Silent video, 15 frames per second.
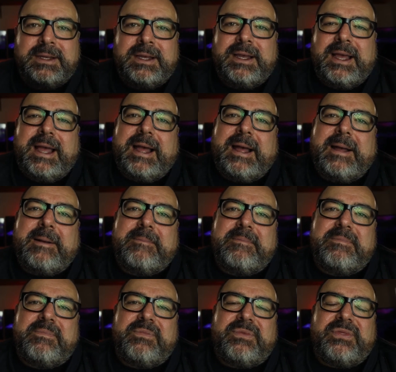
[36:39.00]

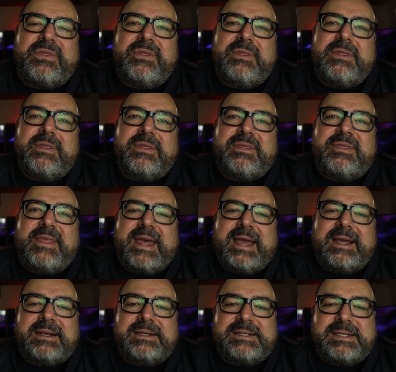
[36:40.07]

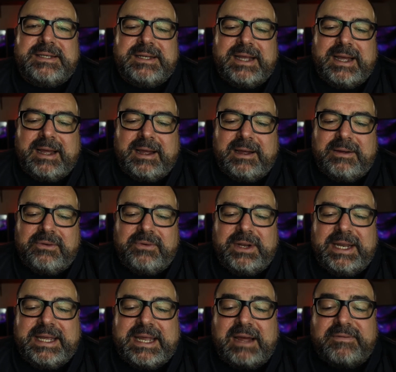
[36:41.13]
that
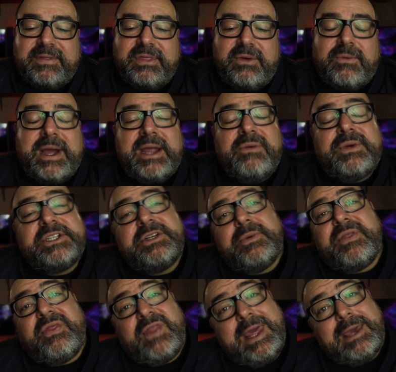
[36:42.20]
really govern the way in which you
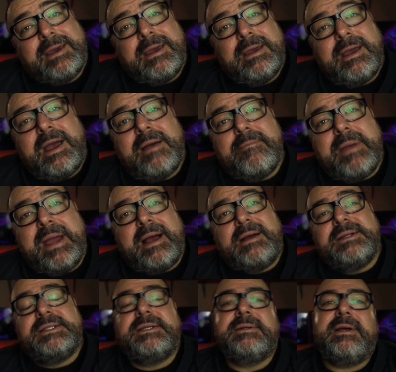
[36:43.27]
would think
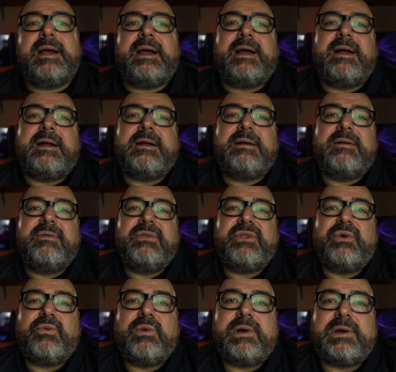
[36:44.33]
about the
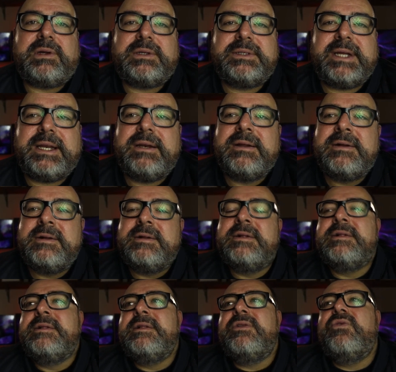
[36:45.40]
world. And
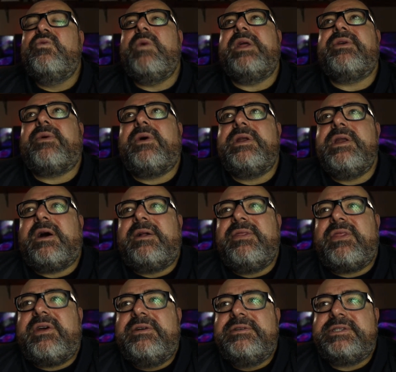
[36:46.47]
whether or not
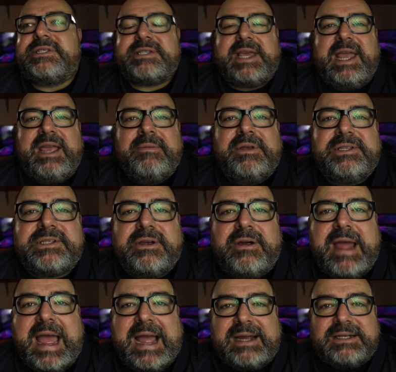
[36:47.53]
those schemas are
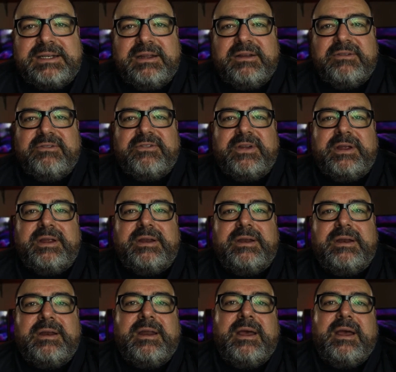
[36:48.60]
active
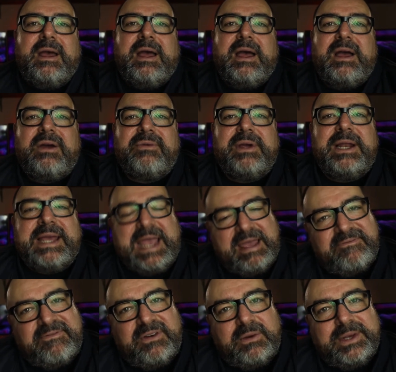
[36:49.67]
and really
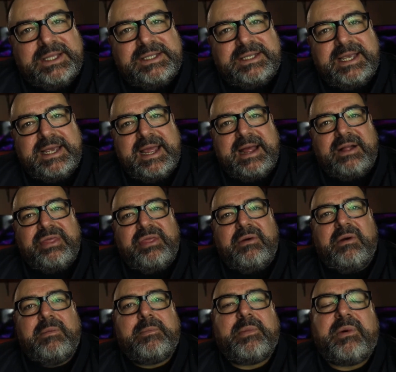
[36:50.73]
influencing our
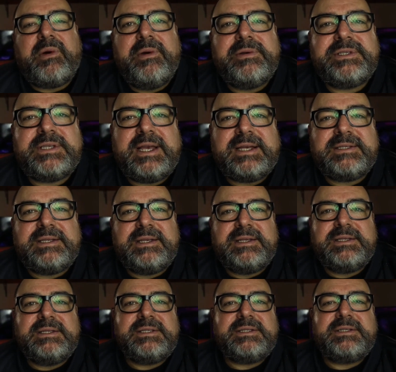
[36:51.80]
thought
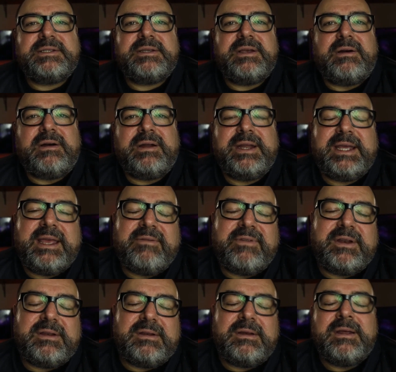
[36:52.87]
processes on a given